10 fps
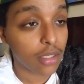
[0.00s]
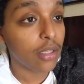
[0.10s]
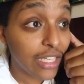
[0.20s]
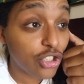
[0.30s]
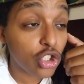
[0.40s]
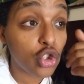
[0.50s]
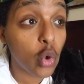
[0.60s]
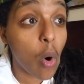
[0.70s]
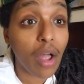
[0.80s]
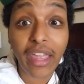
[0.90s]
And they just
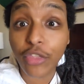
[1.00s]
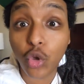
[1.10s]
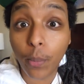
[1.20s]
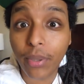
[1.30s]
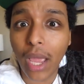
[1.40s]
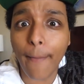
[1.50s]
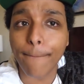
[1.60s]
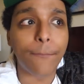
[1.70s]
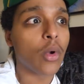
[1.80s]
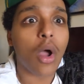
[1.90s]
do all that through, and
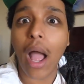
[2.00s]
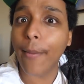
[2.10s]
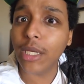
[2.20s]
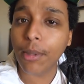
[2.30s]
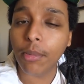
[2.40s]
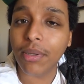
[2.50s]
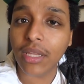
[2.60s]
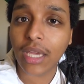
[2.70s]
how many people play the